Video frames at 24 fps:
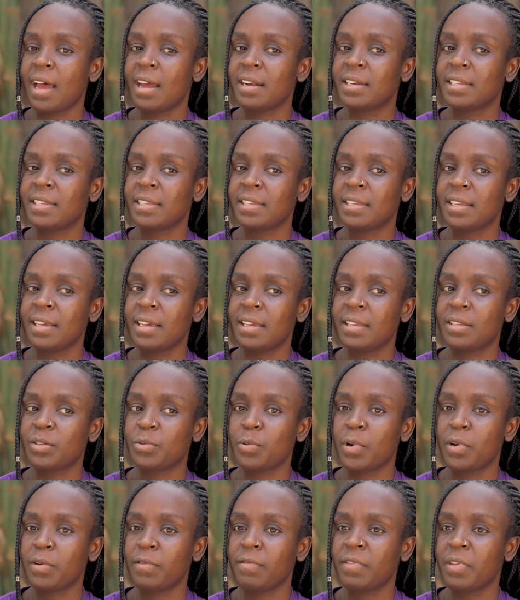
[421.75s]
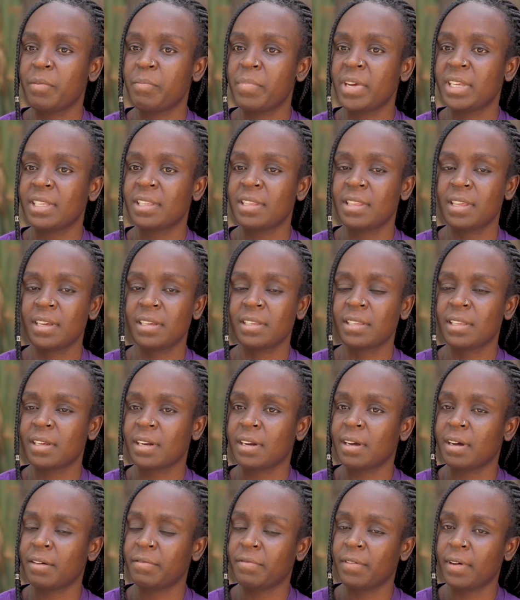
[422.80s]
I'd say it's one of the best things
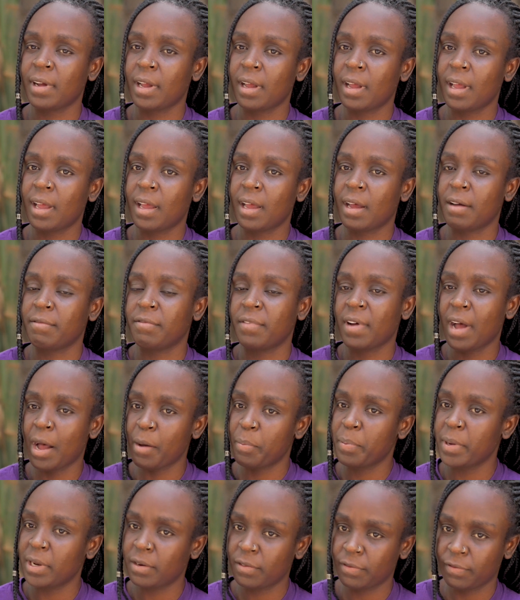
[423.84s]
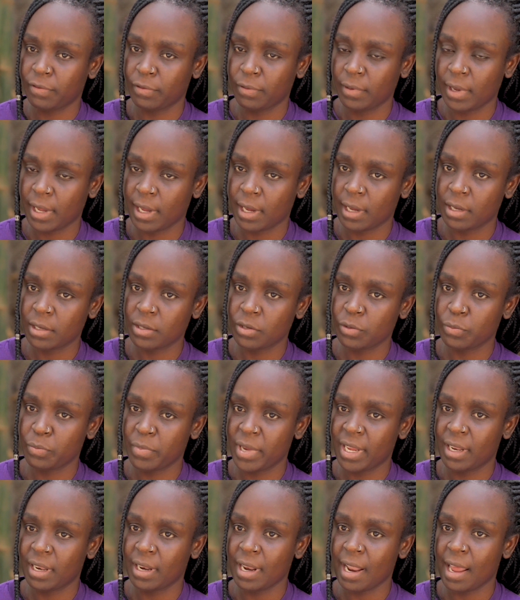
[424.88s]
that have happened to
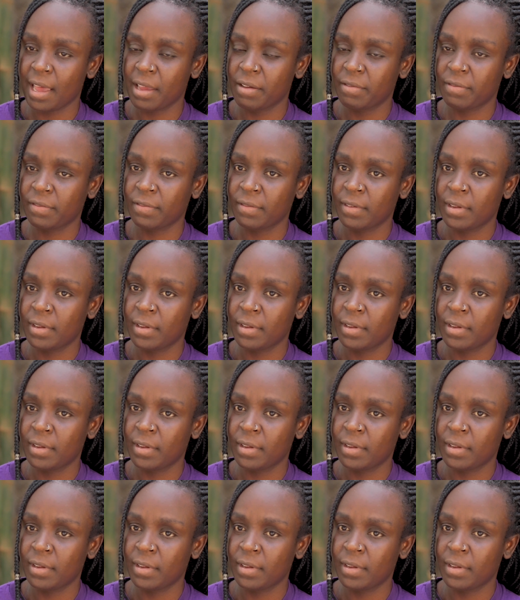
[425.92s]
me in life.